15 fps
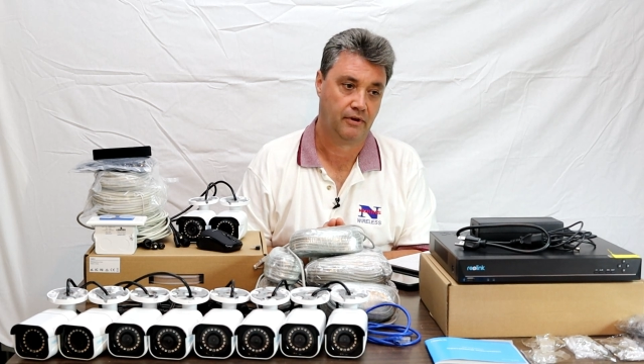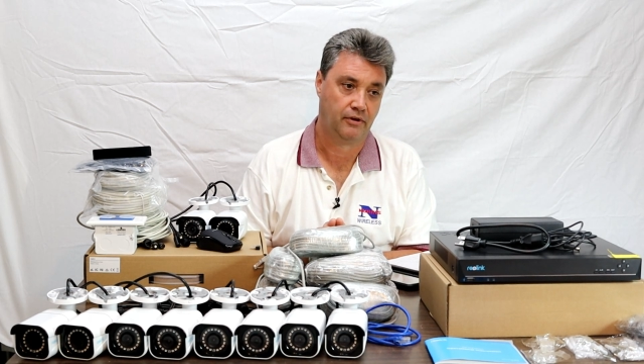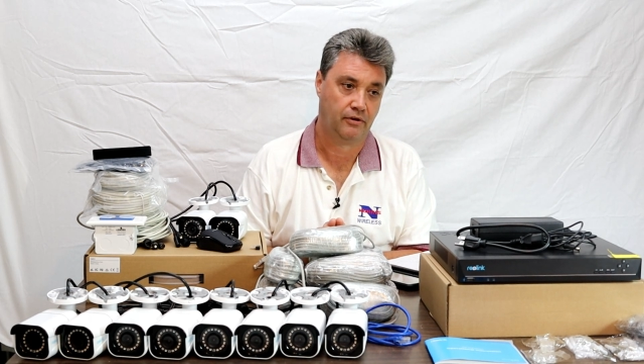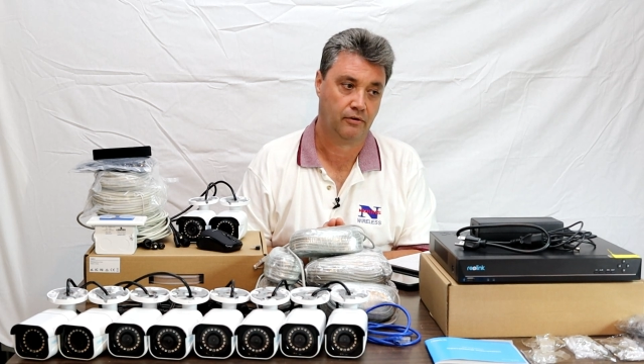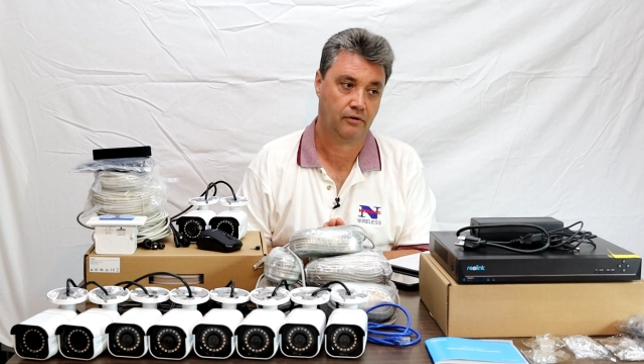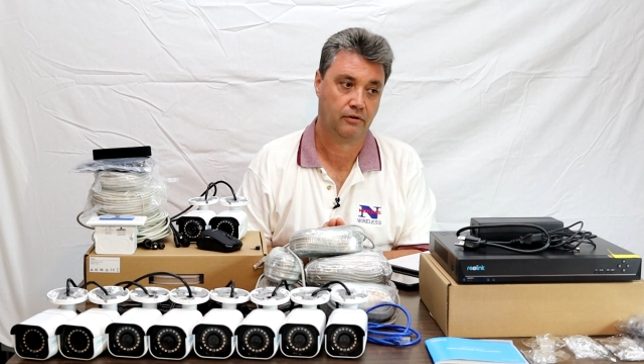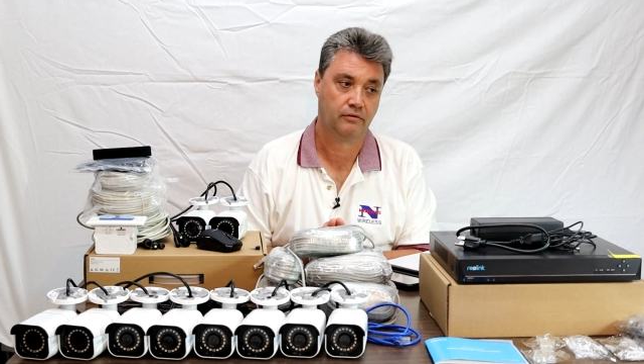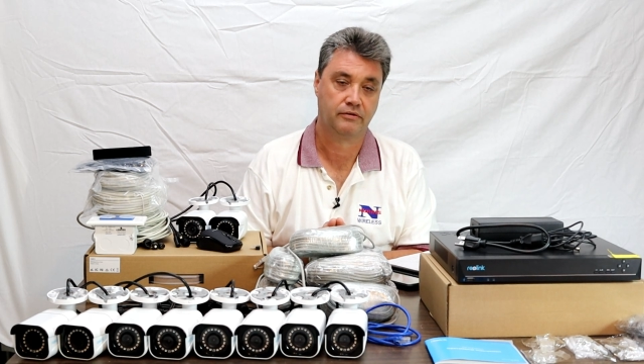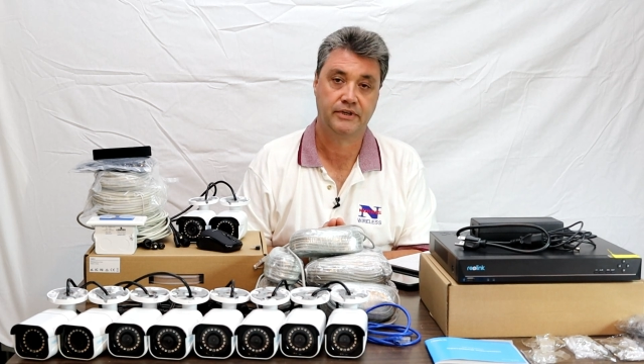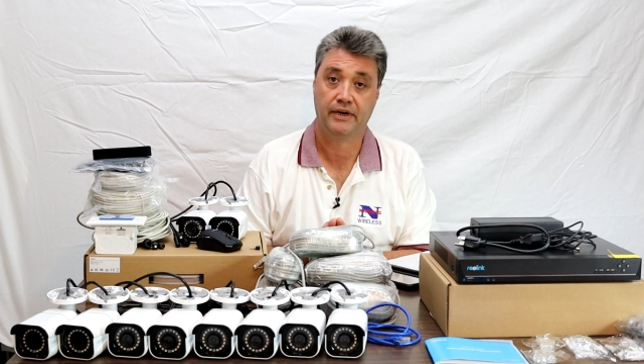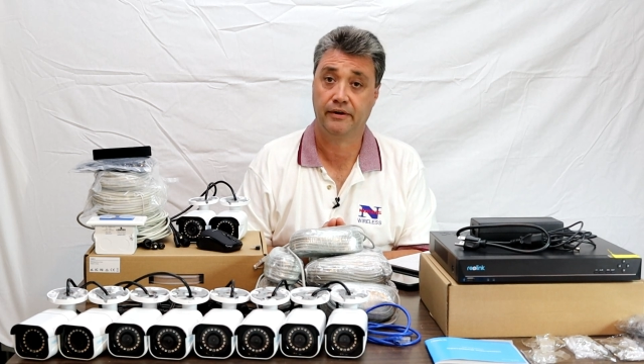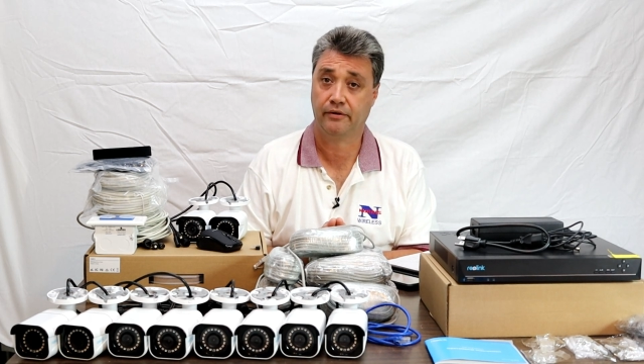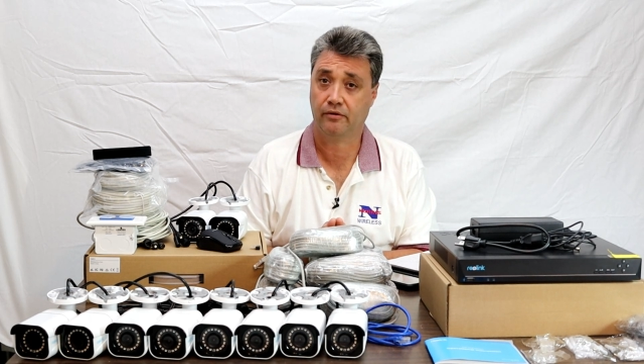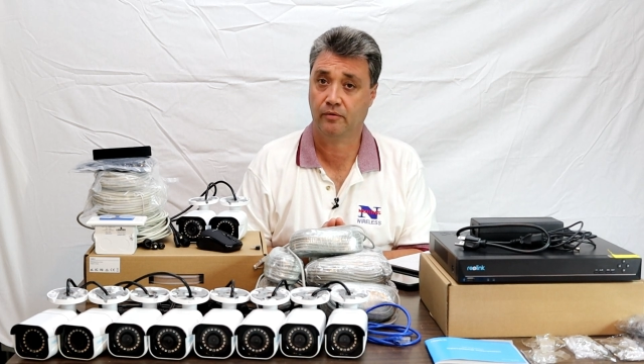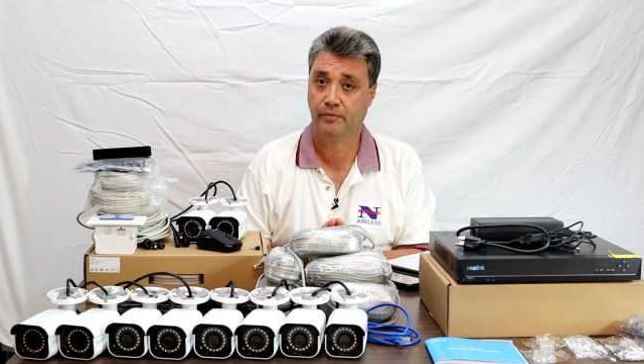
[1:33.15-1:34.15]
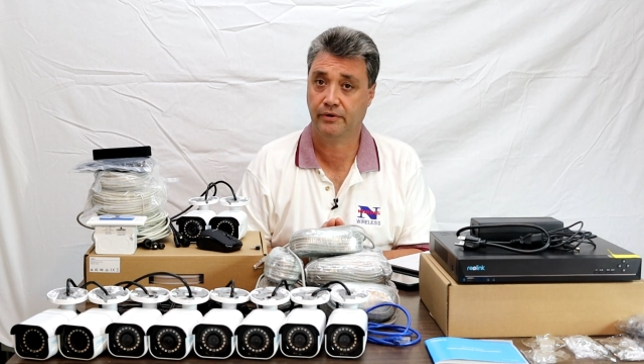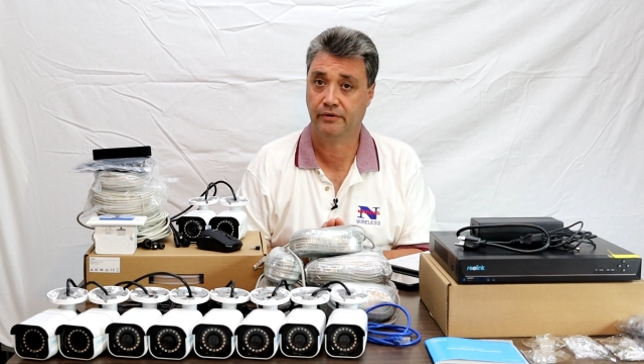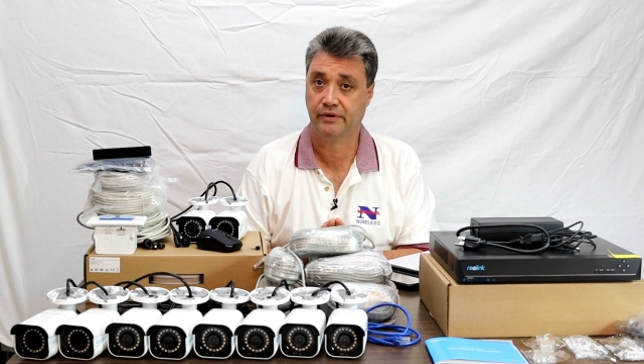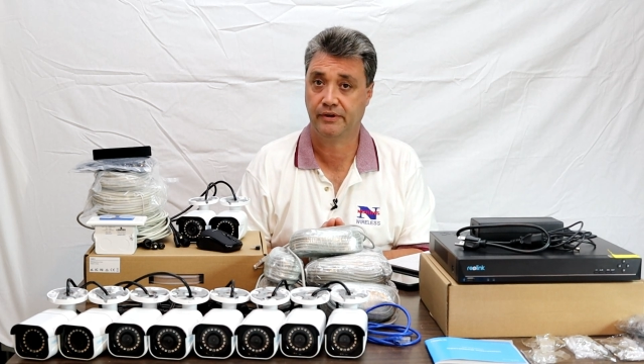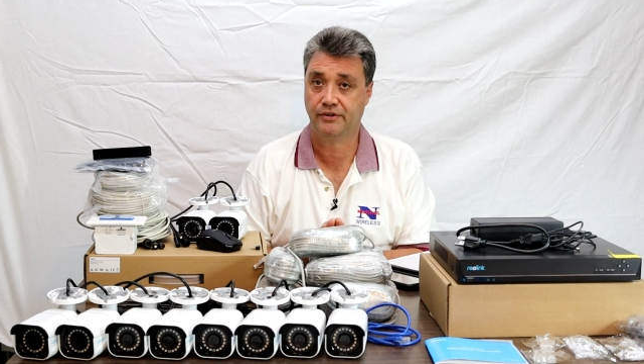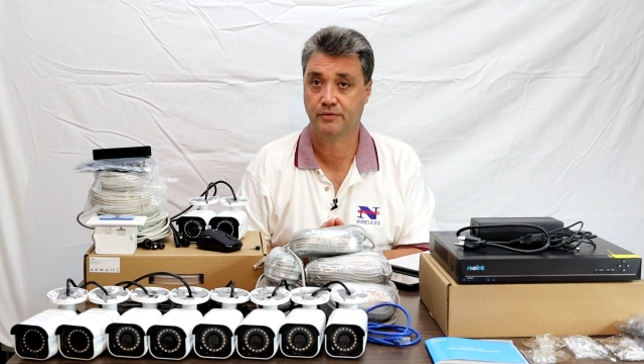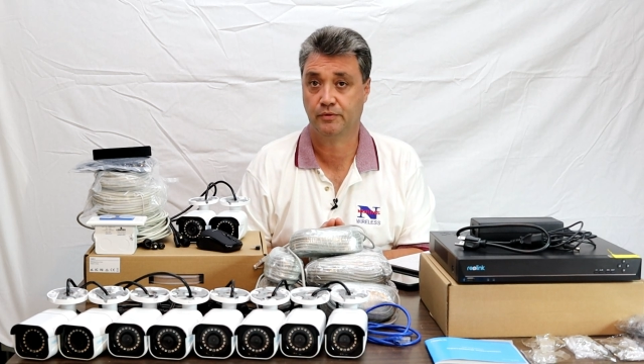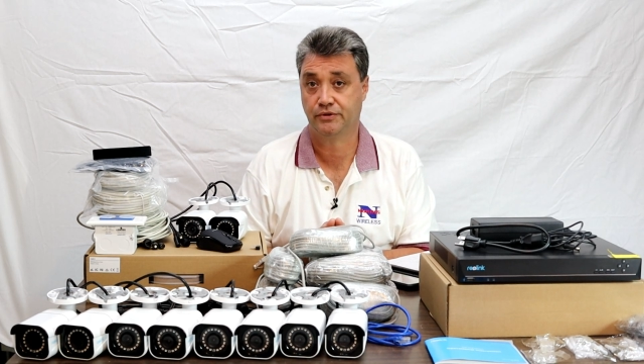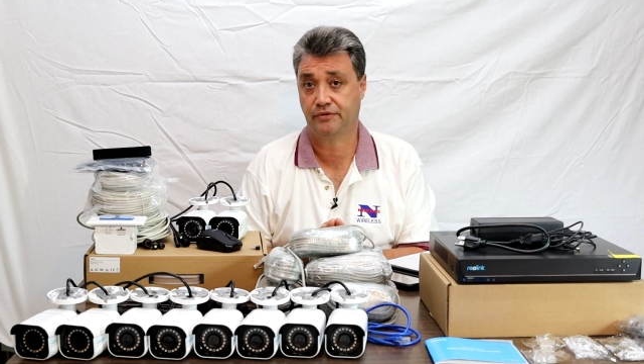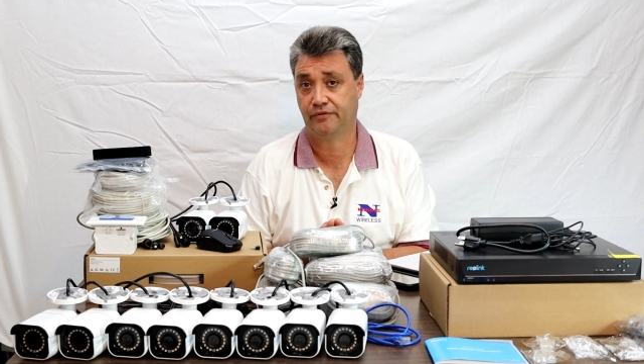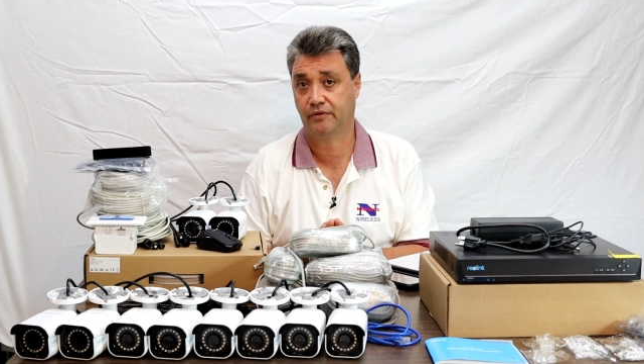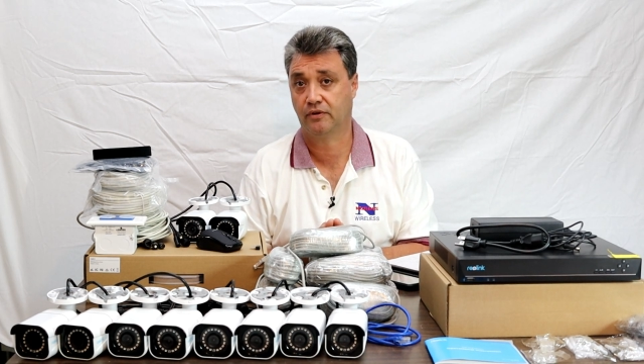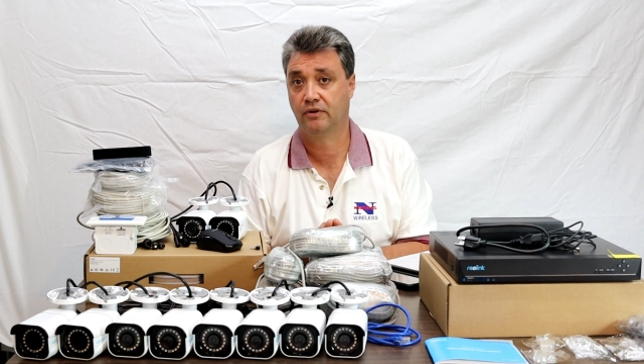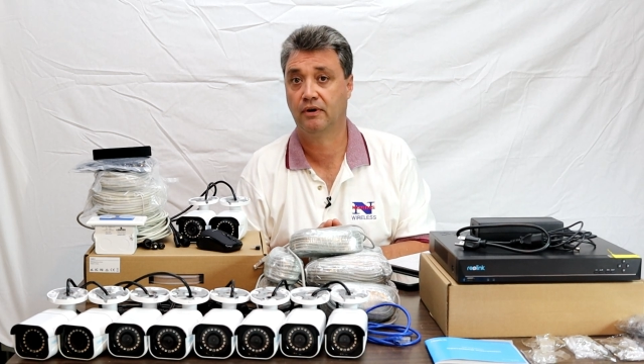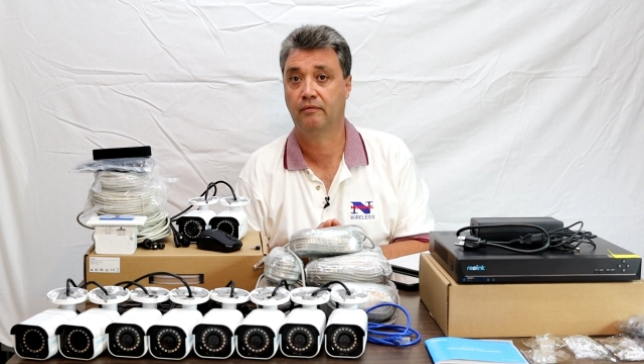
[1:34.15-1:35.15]
your technical abilities, what you
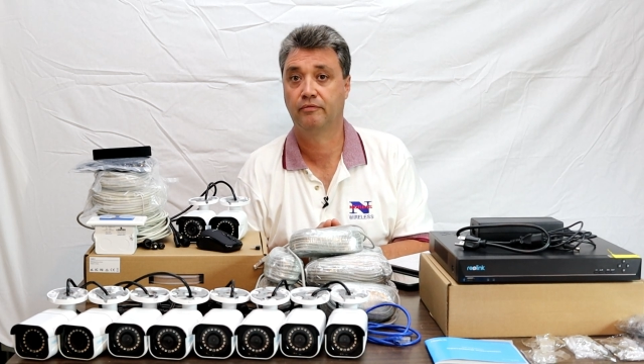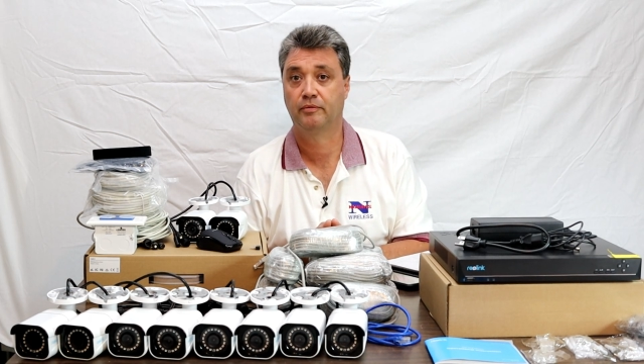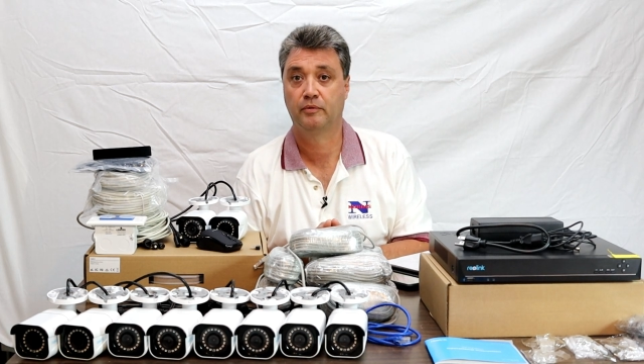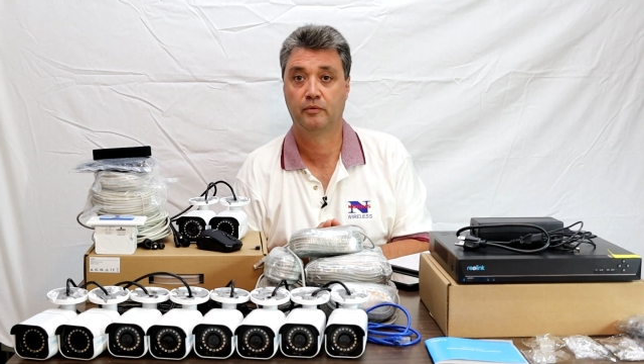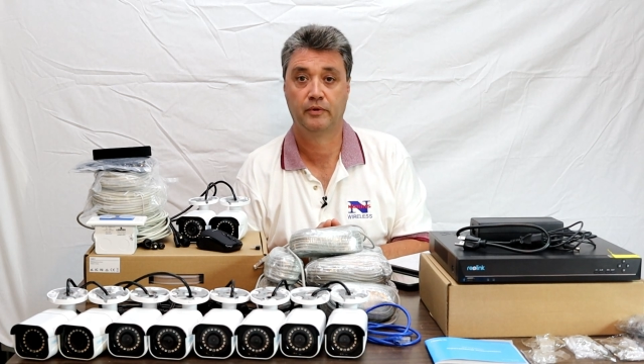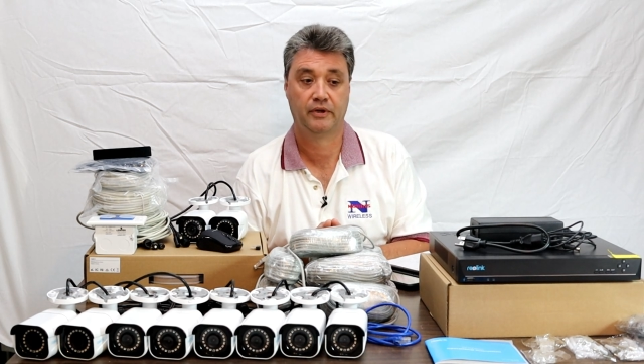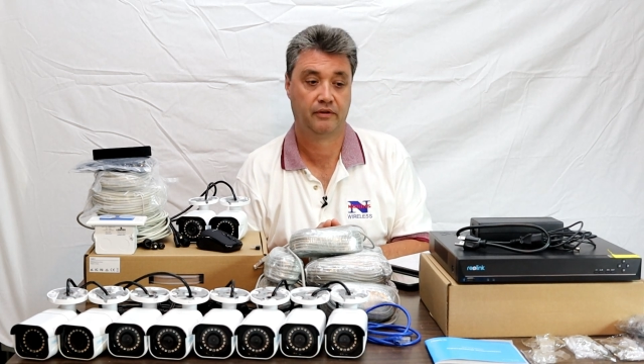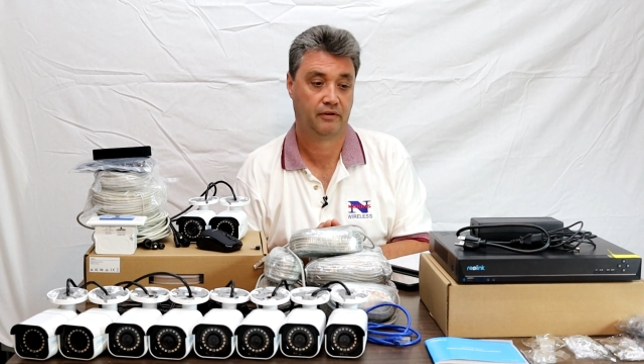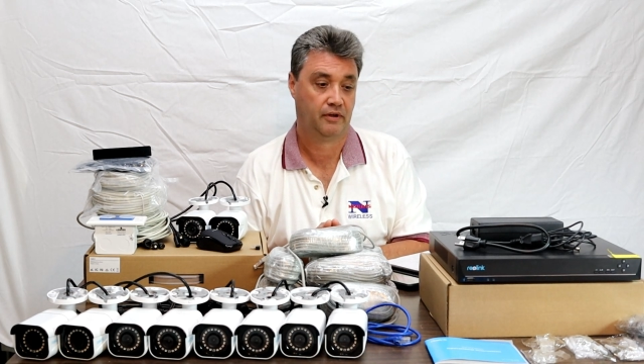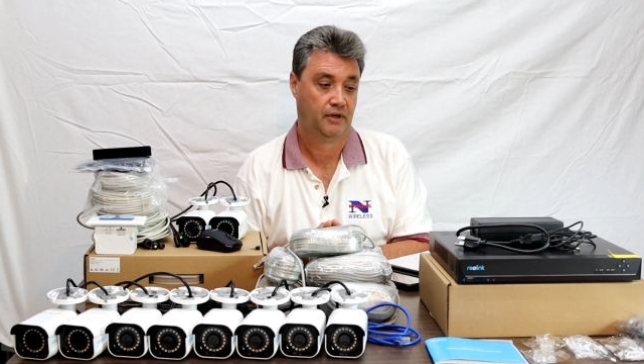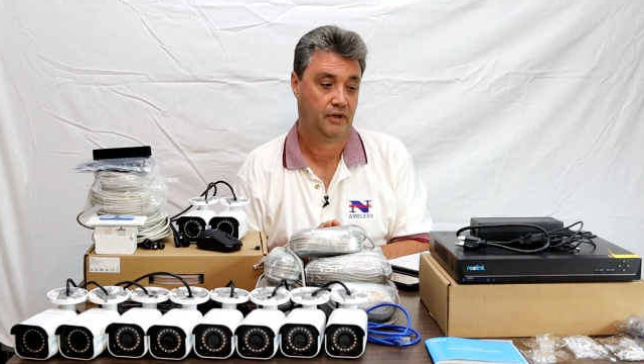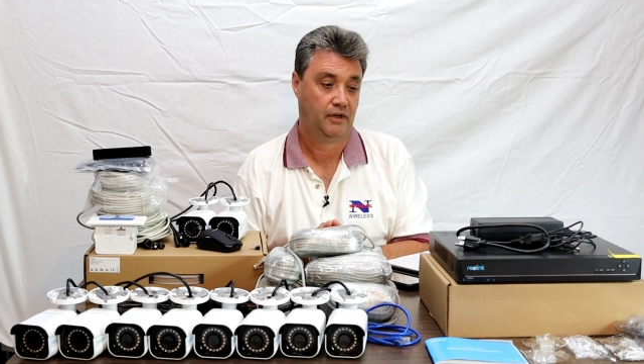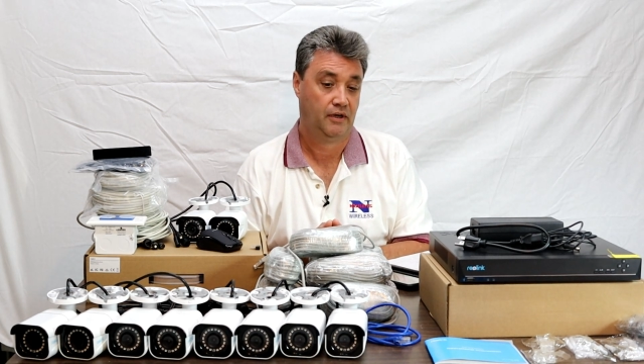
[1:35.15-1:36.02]
feel comfortable with.